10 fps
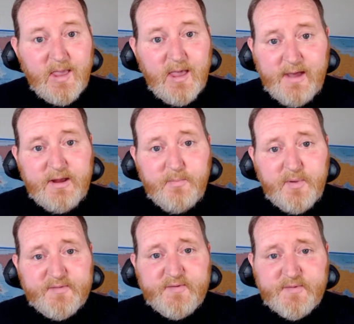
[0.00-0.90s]
any
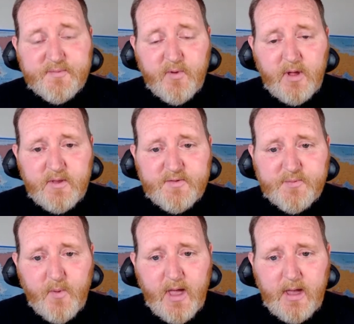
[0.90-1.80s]
business run
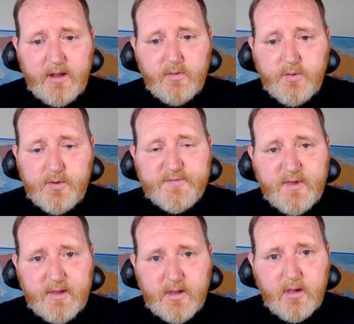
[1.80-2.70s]
this way,
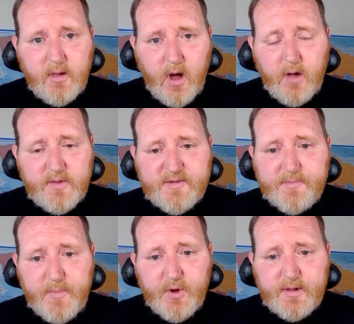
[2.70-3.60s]
losing all these
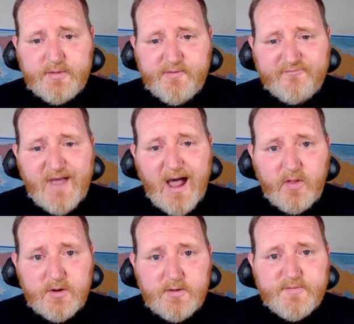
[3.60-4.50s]
billions of
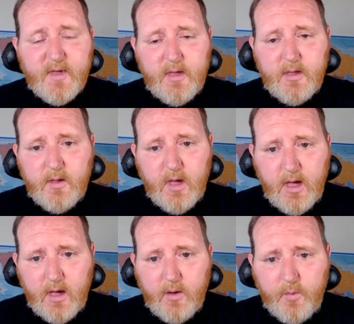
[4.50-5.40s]
dollars,
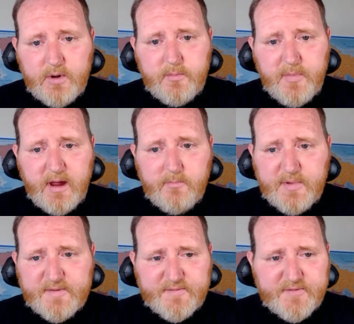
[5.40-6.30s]
wouldn't be in
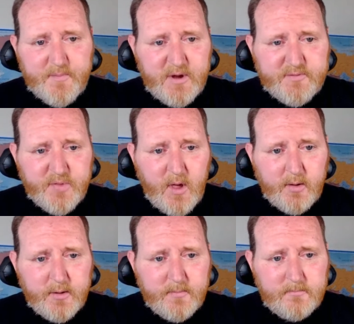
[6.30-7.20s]
business much
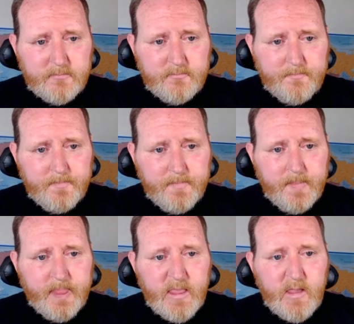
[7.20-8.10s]
longer.
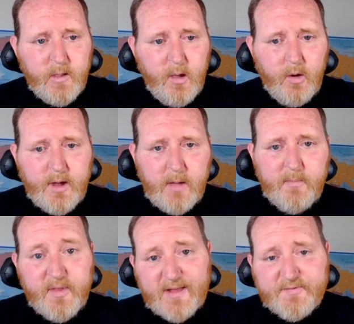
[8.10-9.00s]
Okay,
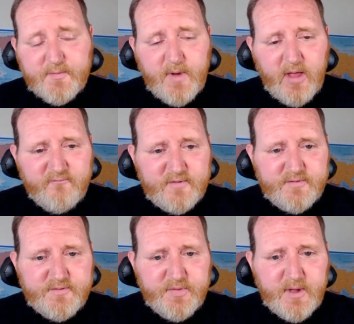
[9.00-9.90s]
but that's
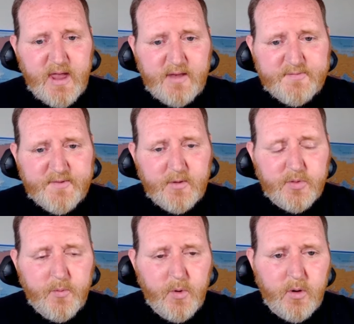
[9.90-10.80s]
irrelevant to the case here
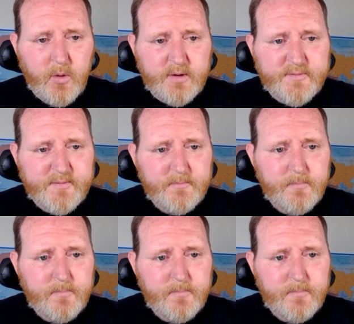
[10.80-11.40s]
with Workhorse.